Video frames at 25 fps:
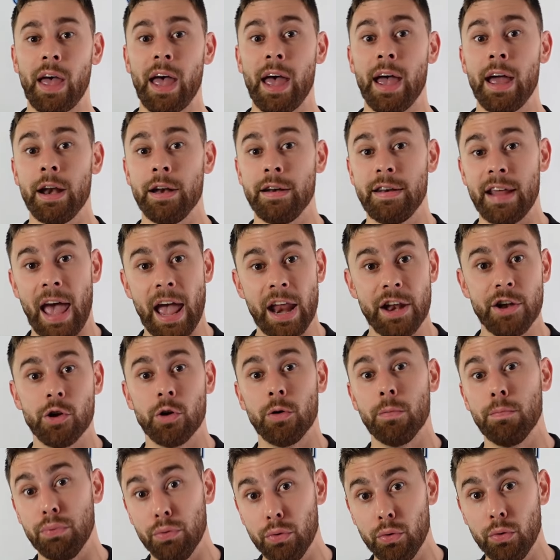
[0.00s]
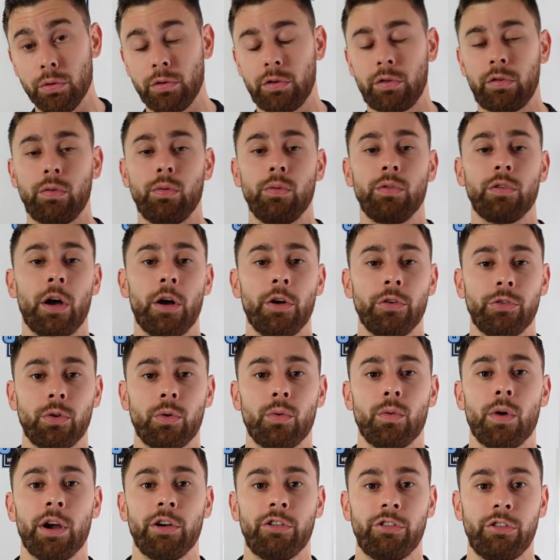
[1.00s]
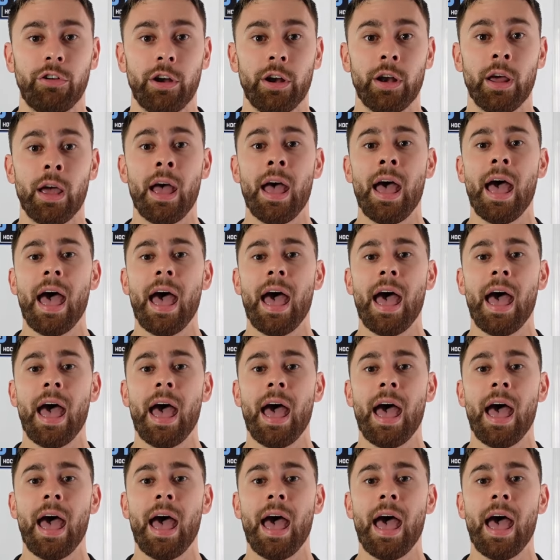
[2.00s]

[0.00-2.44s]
and Daniel Boot, who's also Russian,